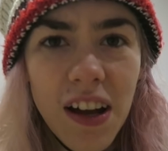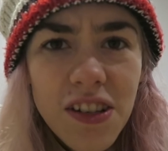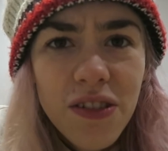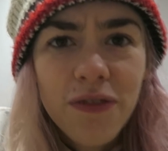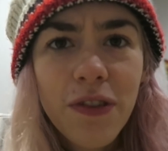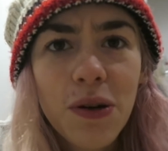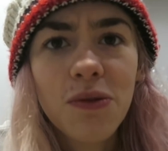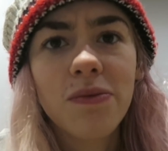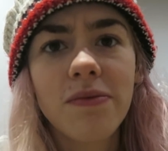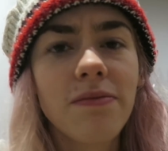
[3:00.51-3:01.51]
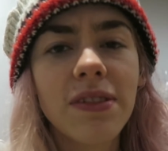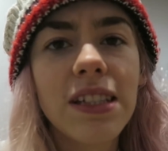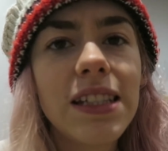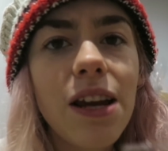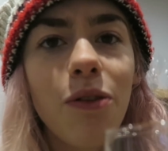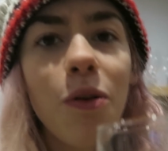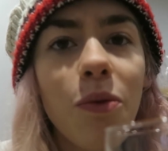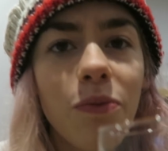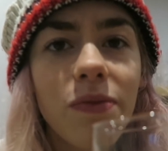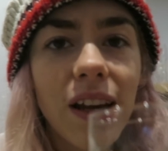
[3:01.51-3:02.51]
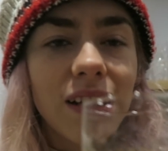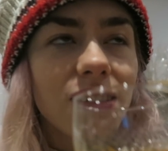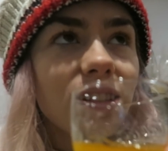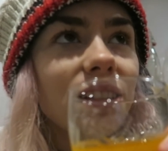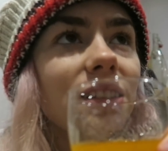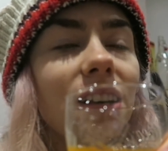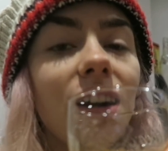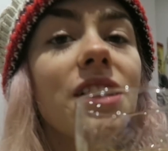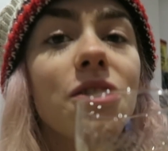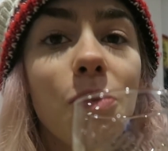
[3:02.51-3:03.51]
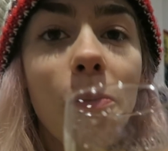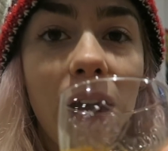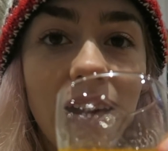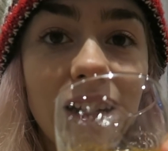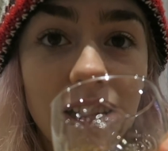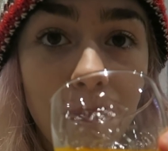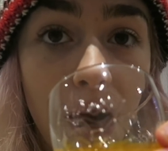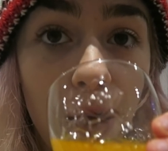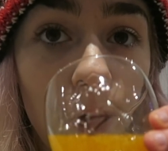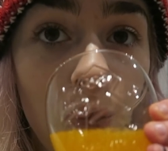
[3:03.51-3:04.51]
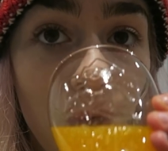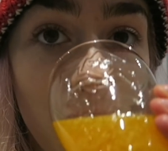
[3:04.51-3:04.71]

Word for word: I just feel zero, like just, I just want my energy back.